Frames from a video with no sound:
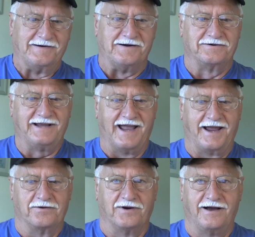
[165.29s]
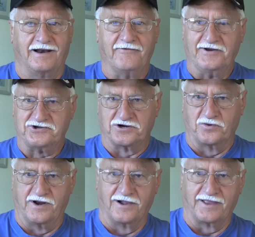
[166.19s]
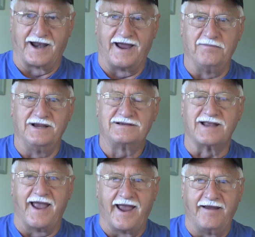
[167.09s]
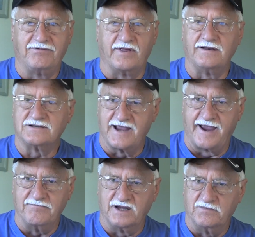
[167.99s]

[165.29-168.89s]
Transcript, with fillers: Okay, well, if it's your will that I be saved, then save me.